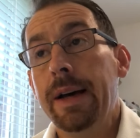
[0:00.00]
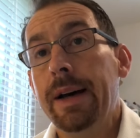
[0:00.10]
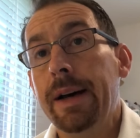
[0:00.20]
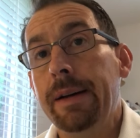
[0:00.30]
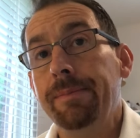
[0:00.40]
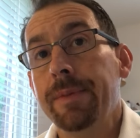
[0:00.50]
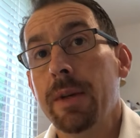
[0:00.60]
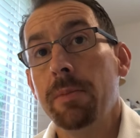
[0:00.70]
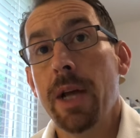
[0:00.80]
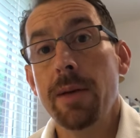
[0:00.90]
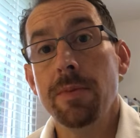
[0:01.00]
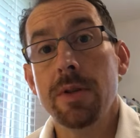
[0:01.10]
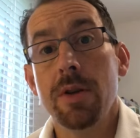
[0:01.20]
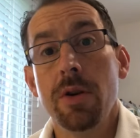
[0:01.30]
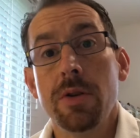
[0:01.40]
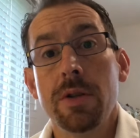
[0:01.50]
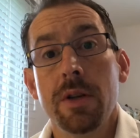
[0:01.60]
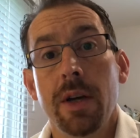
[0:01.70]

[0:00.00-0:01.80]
Um, sometimes there's